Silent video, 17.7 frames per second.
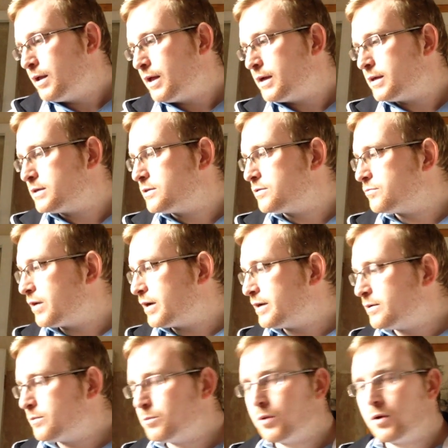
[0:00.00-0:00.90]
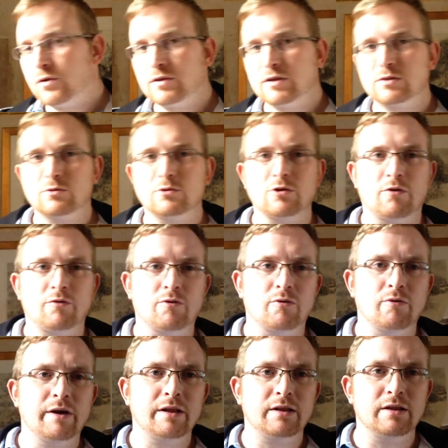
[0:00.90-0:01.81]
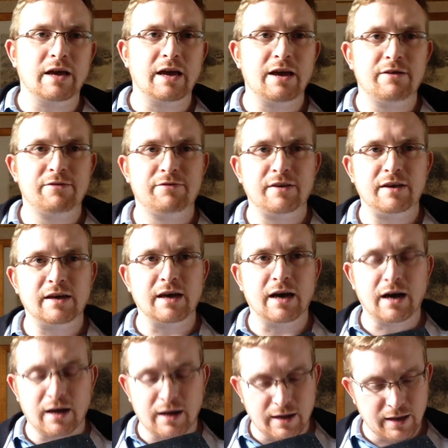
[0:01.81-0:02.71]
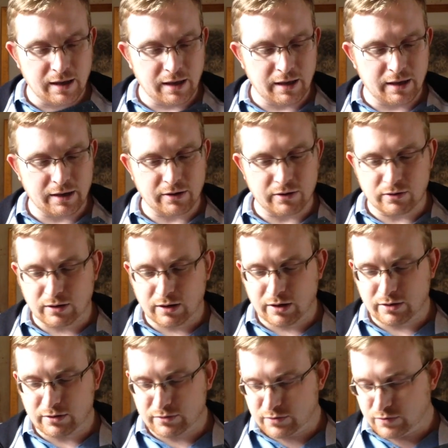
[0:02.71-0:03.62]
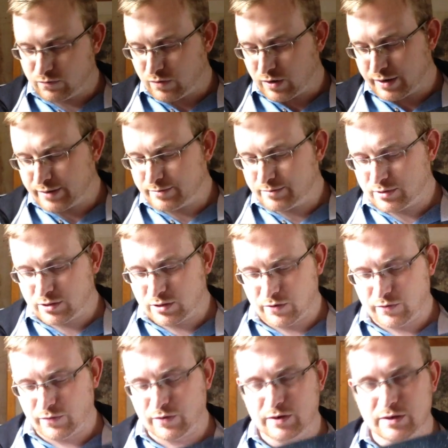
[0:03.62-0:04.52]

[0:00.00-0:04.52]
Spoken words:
This is a random one. This was off a real iffy guy. He got loads of random stuff.